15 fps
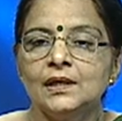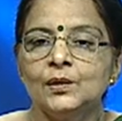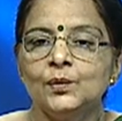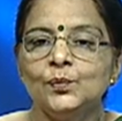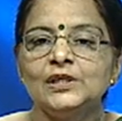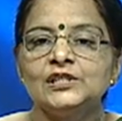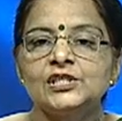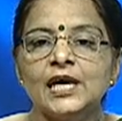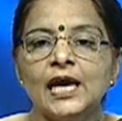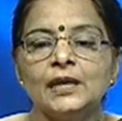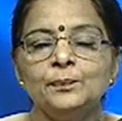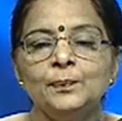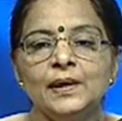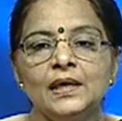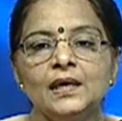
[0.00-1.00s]
which can
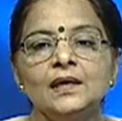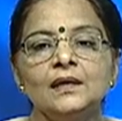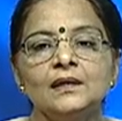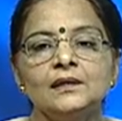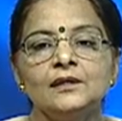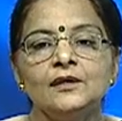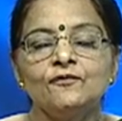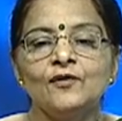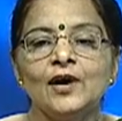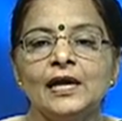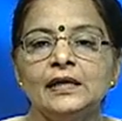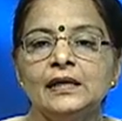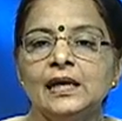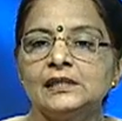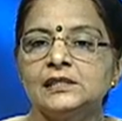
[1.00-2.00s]
be
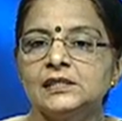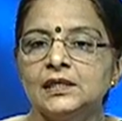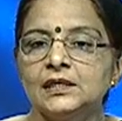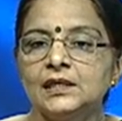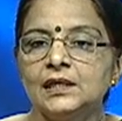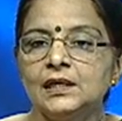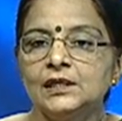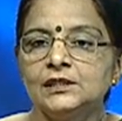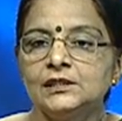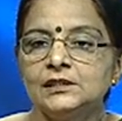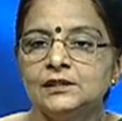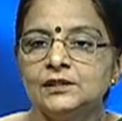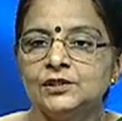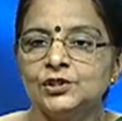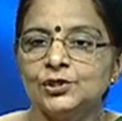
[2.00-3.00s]
defined as the
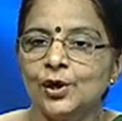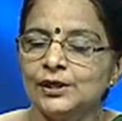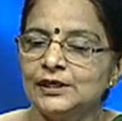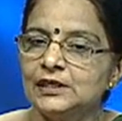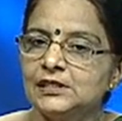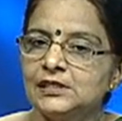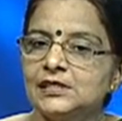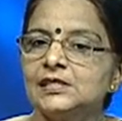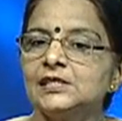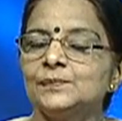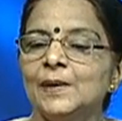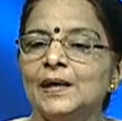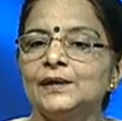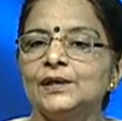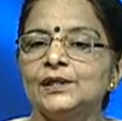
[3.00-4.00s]
short distance
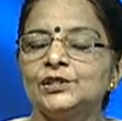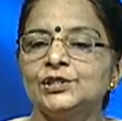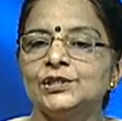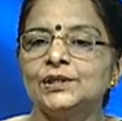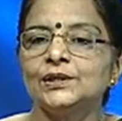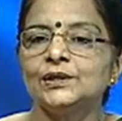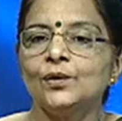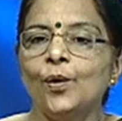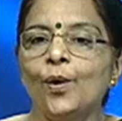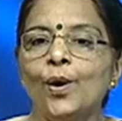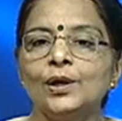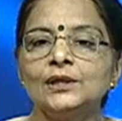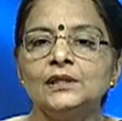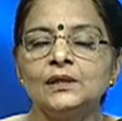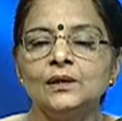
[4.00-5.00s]
migration
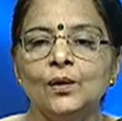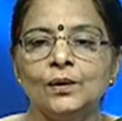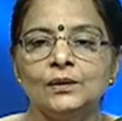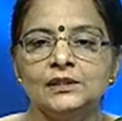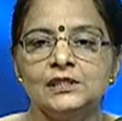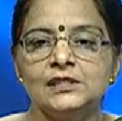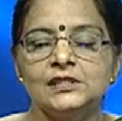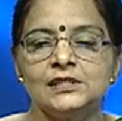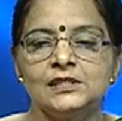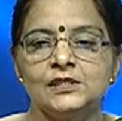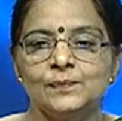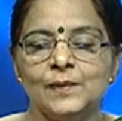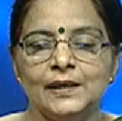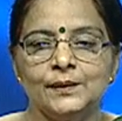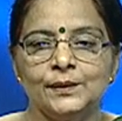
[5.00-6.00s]
or the long distance
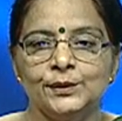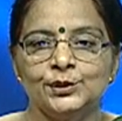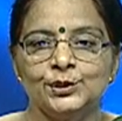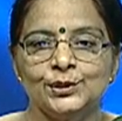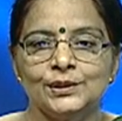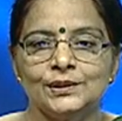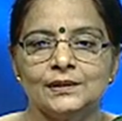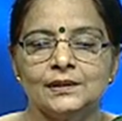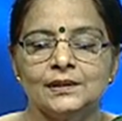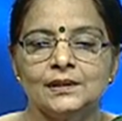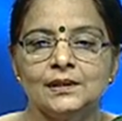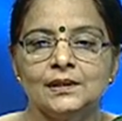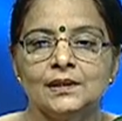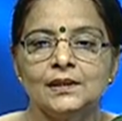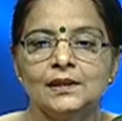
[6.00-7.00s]
migration.
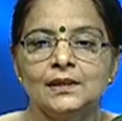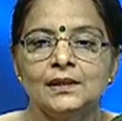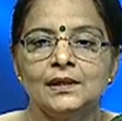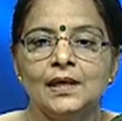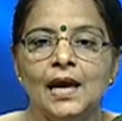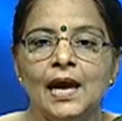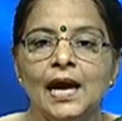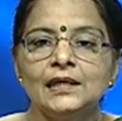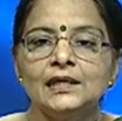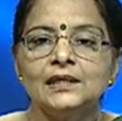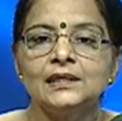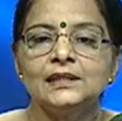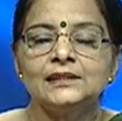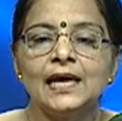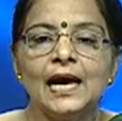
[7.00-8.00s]
And
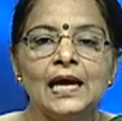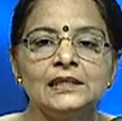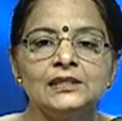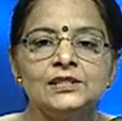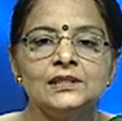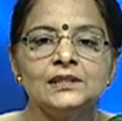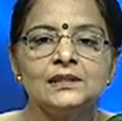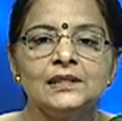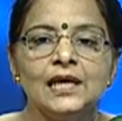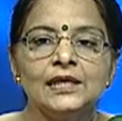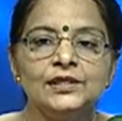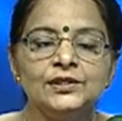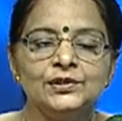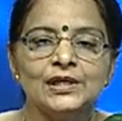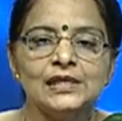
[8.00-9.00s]
under that, the
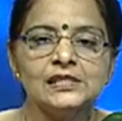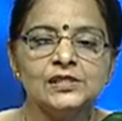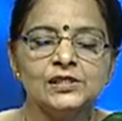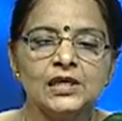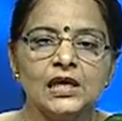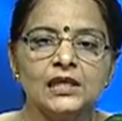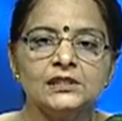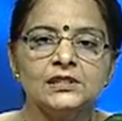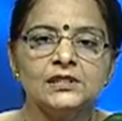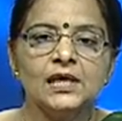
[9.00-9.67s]
intrastate